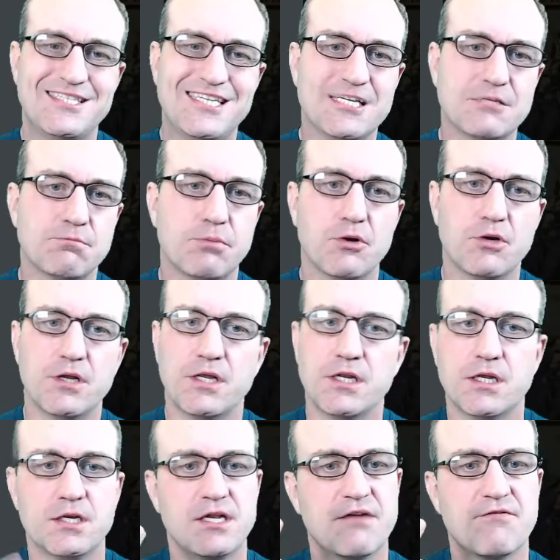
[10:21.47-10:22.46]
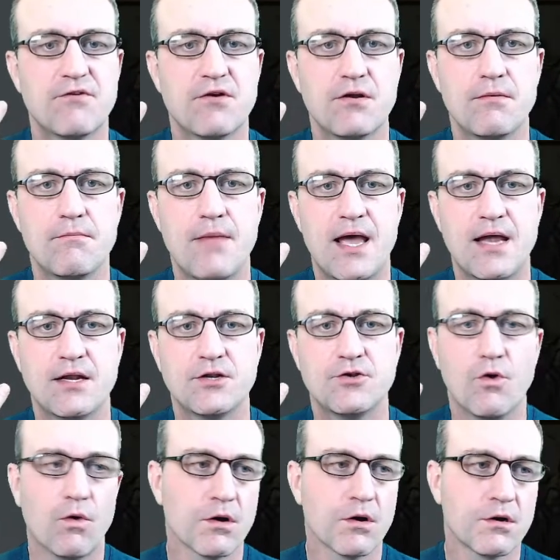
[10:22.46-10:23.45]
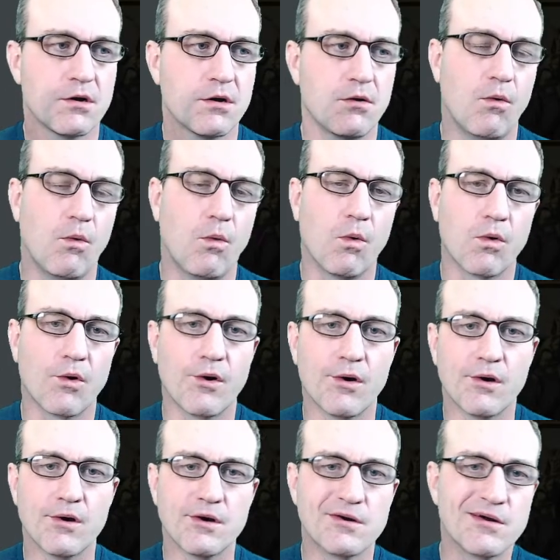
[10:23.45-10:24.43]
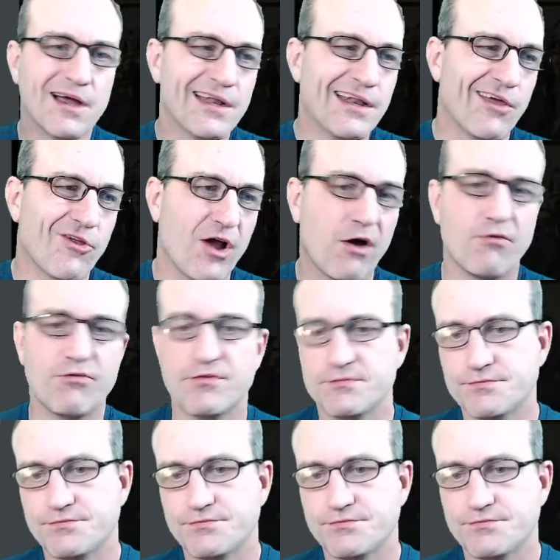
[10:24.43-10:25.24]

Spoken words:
just put in a different mana dork or another elf.